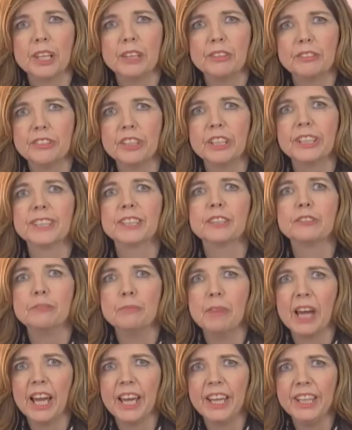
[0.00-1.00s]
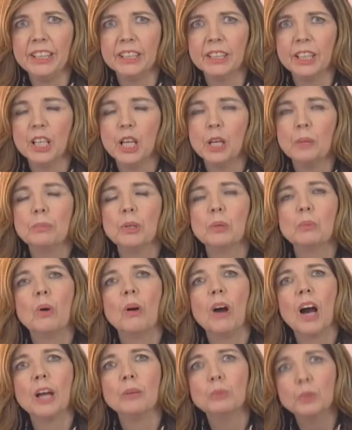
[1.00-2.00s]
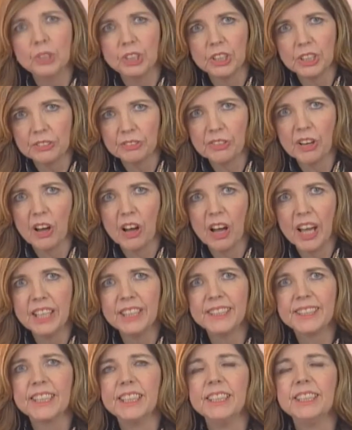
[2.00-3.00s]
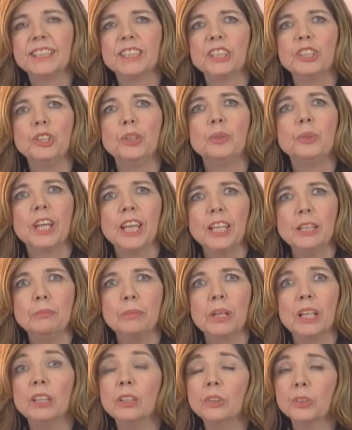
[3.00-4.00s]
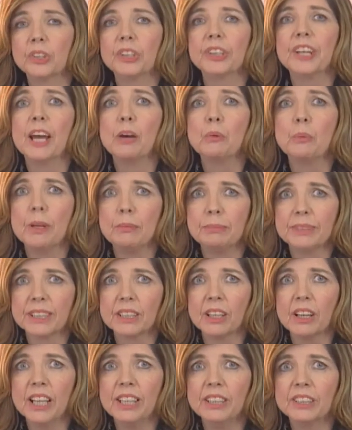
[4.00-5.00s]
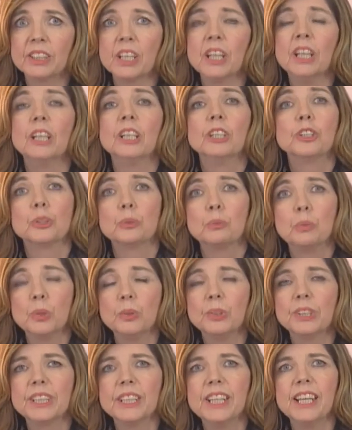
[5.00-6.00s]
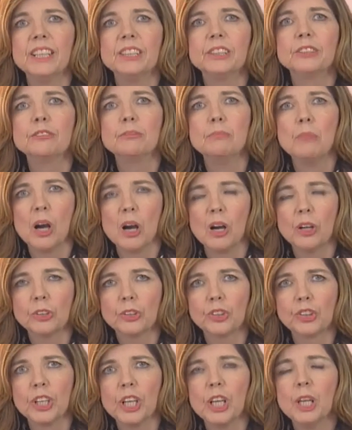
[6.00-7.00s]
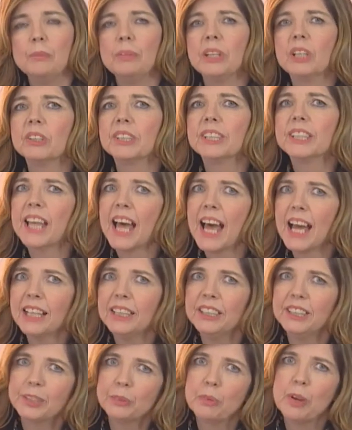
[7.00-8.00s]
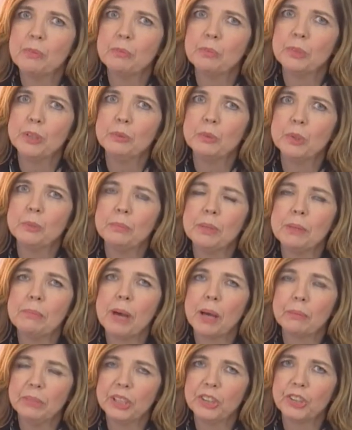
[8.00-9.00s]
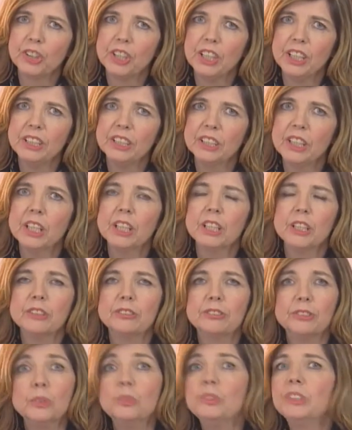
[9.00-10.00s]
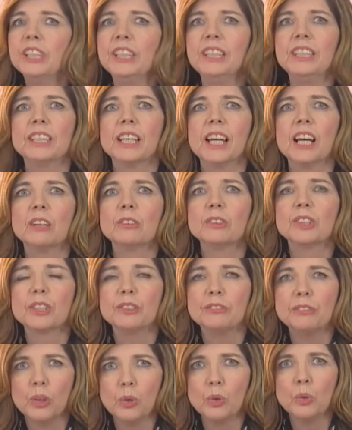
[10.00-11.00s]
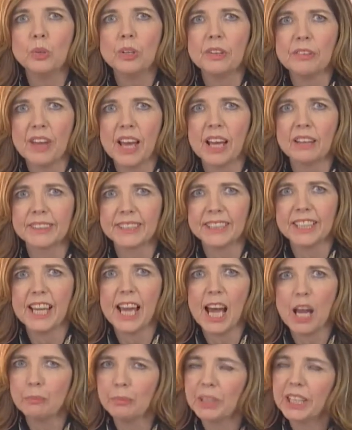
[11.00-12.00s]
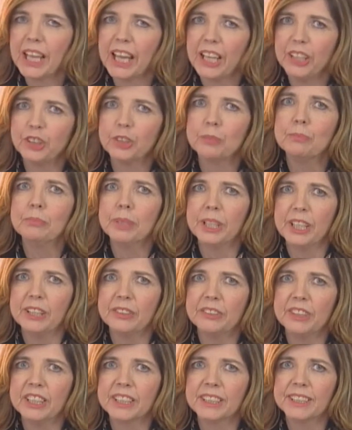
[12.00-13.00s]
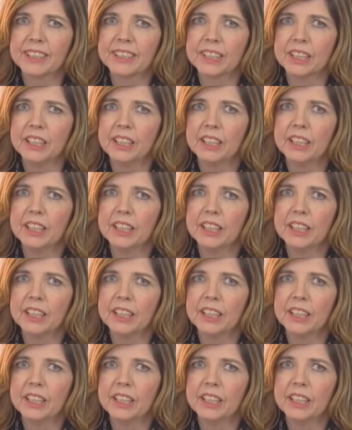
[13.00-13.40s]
the 1st of May, but what I would advise is that you keep a look on our website towards the end of March, because that is when we will be publishing the full details of all of our set application periods.